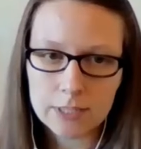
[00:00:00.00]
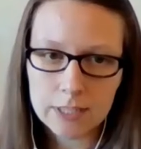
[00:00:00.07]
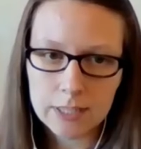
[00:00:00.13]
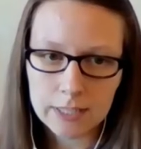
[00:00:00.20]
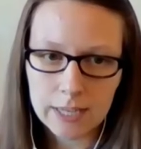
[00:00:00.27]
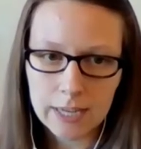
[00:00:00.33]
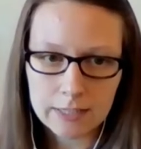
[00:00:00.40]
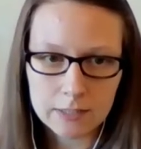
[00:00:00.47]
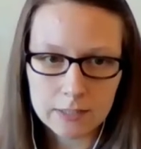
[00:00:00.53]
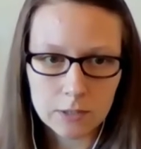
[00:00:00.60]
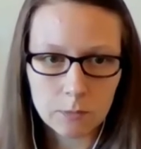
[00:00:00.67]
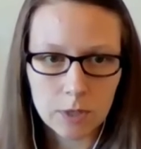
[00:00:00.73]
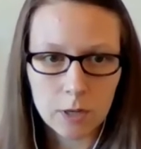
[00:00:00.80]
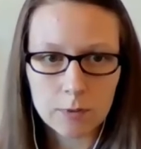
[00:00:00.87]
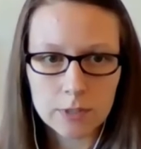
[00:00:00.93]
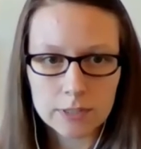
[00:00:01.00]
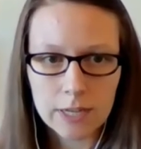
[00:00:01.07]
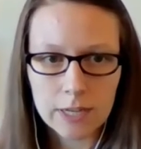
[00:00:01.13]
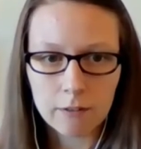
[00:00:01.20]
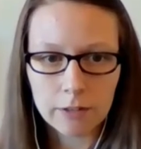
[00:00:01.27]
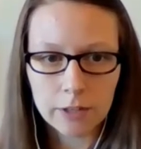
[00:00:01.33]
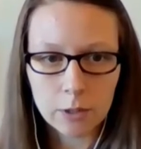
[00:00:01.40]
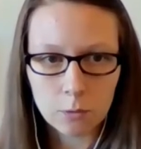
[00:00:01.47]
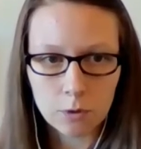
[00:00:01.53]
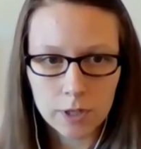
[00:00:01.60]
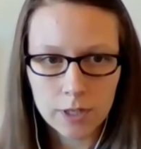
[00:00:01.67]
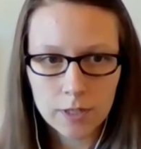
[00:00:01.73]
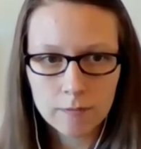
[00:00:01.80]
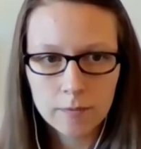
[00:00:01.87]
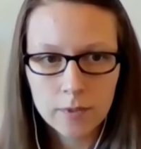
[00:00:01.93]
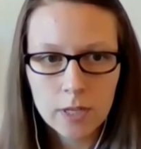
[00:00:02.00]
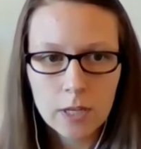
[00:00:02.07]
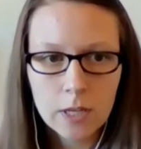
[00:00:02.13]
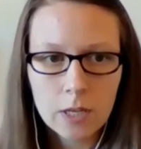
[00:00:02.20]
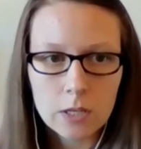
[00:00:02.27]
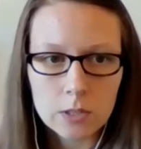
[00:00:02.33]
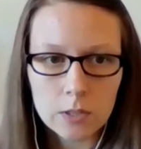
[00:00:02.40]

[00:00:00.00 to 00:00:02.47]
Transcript: to dive into the cases where it was not recorded.